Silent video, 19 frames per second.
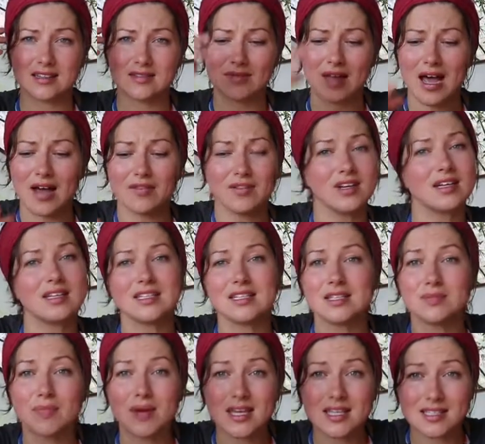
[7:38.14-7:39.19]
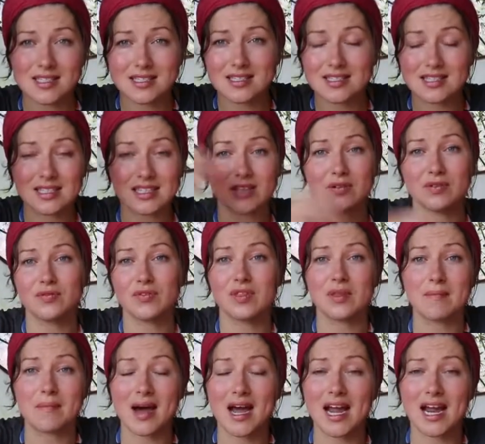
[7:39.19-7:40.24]
having a clean space is clearing for the
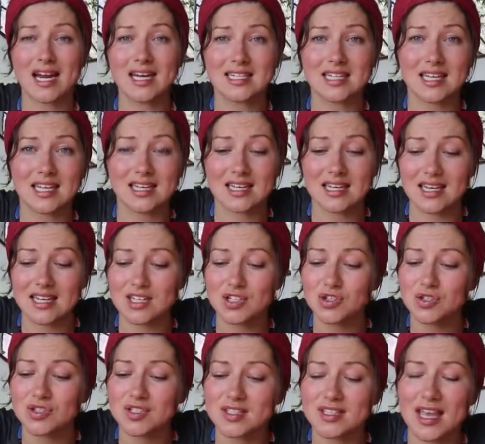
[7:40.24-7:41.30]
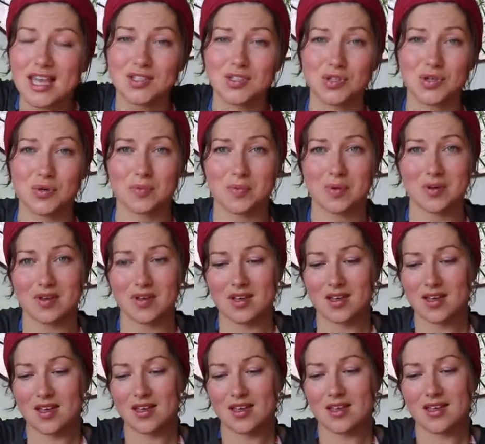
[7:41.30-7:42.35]
mind, and it just sets up
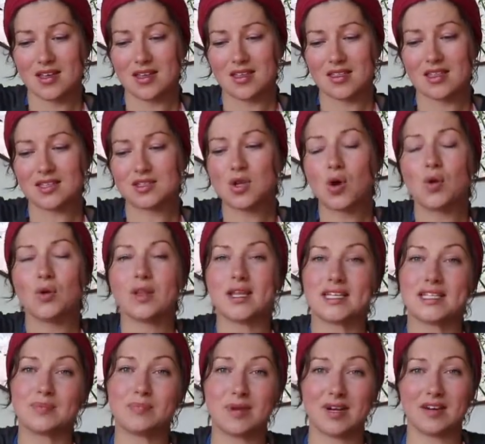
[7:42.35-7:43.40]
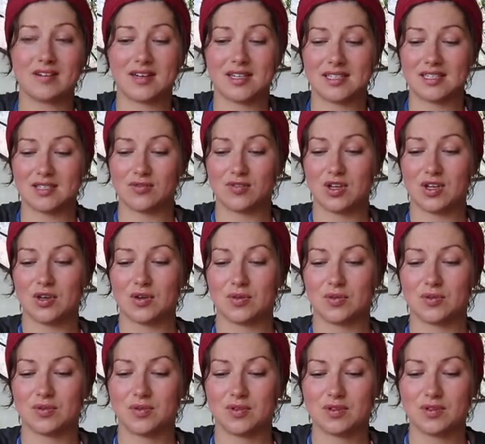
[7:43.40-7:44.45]
this whole experience for you.
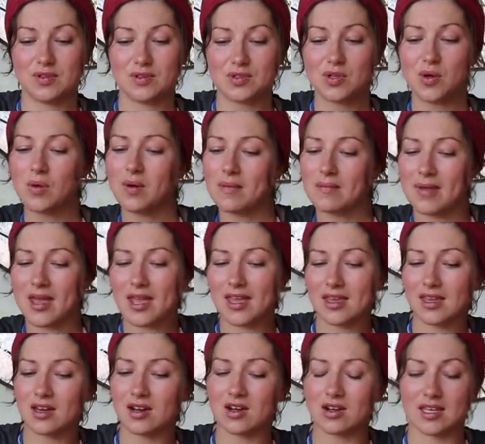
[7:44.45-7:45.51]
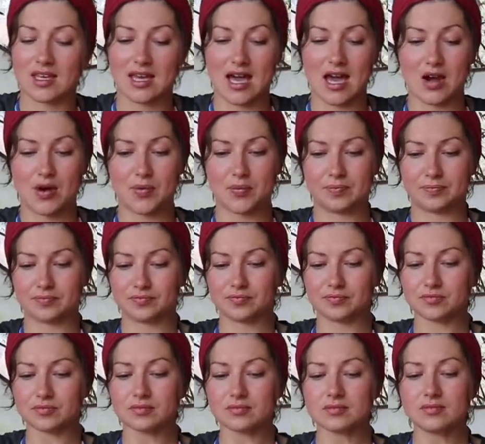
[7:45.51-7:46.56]
So we're making our cacao.
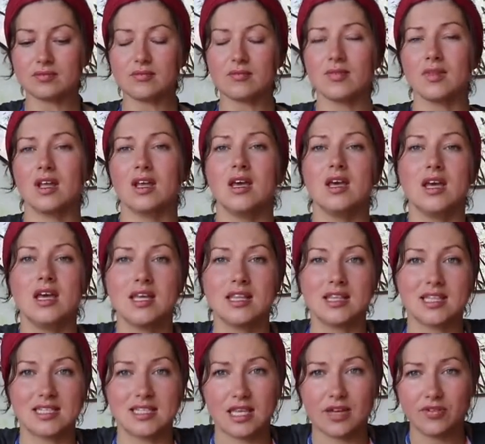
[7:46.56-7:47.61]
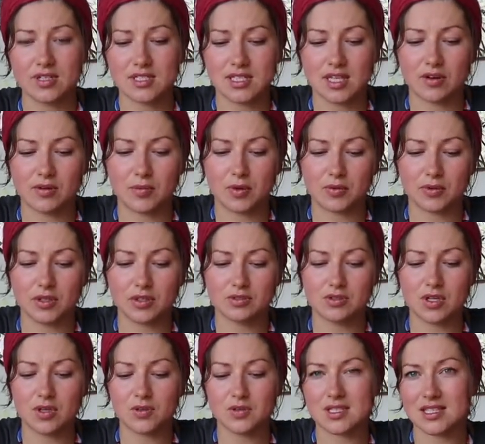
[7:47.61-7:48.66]
They say for a ceremonial
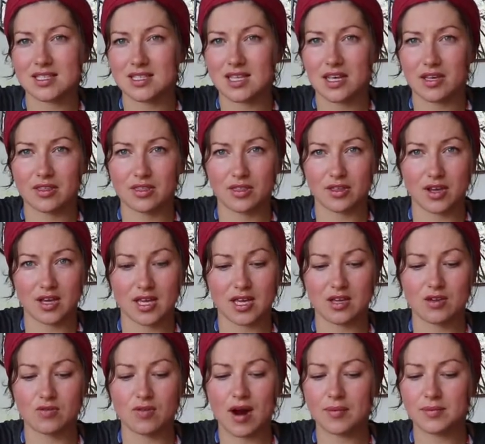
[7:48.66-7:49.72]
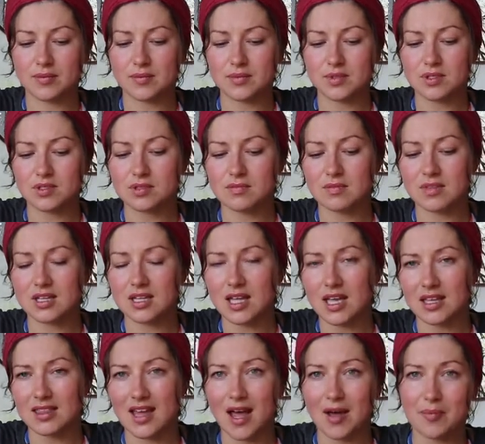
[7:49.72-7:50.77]
dose it's like 30 grams or something
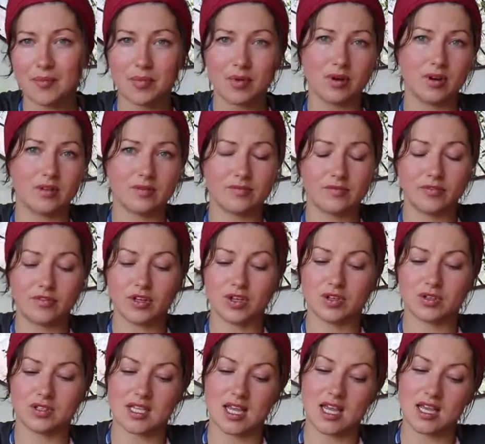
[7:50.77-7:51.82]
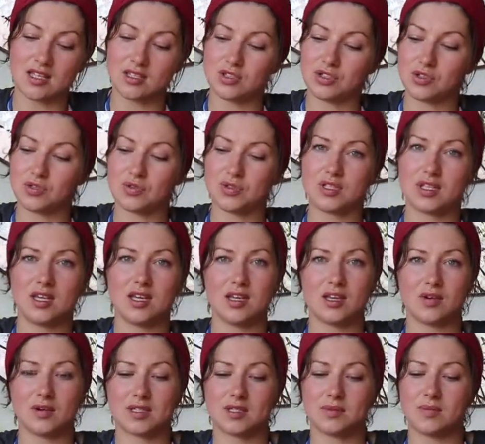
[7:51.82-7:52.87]
like that, but for your taste, you see,
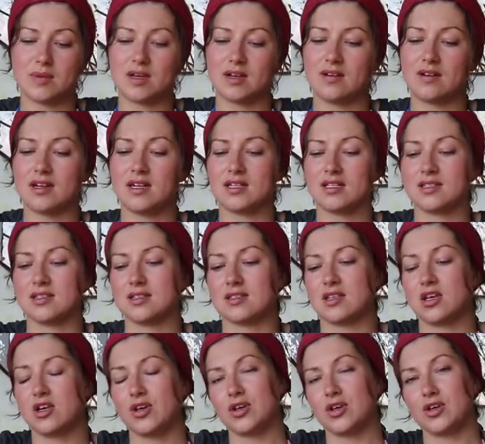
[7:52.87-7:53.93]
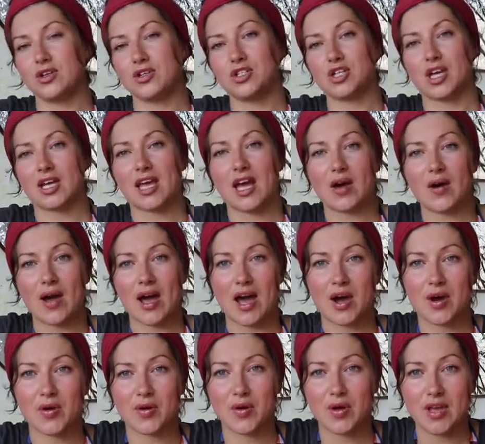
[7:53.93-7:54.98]
your experience, check out
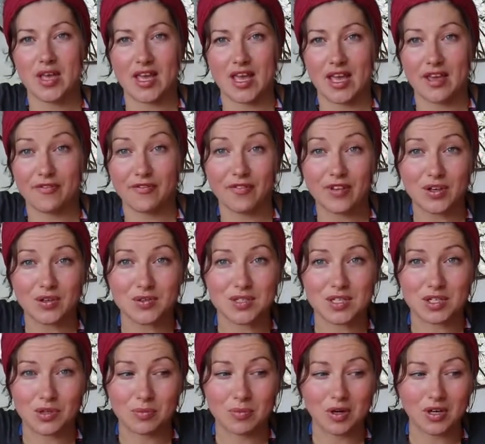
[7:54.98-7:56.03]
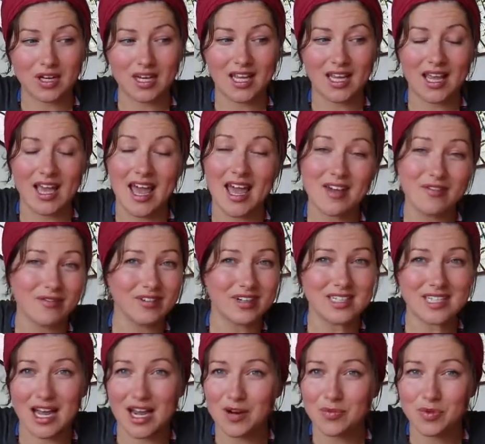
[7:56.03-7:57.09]
how it feels in your body. Every
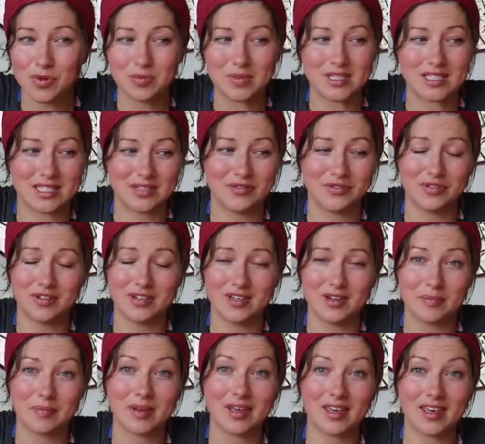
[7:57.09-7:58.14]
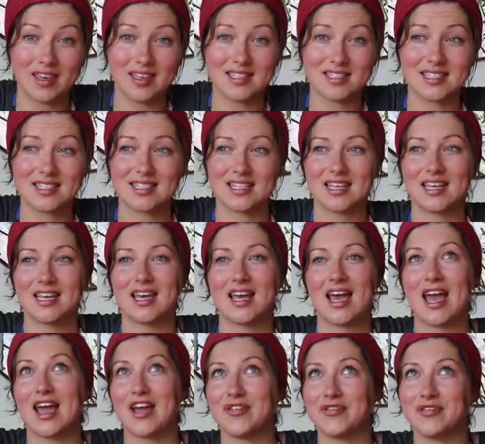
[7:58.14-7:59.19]
time will be different because
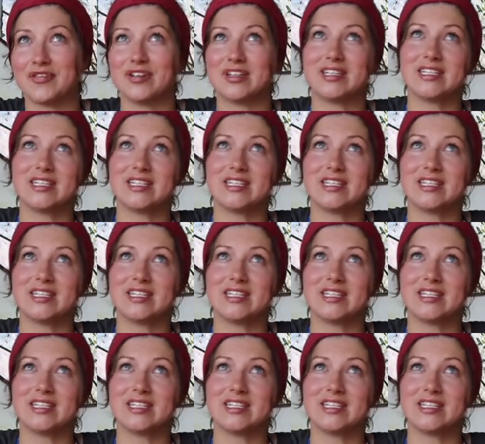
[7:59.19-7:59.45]
every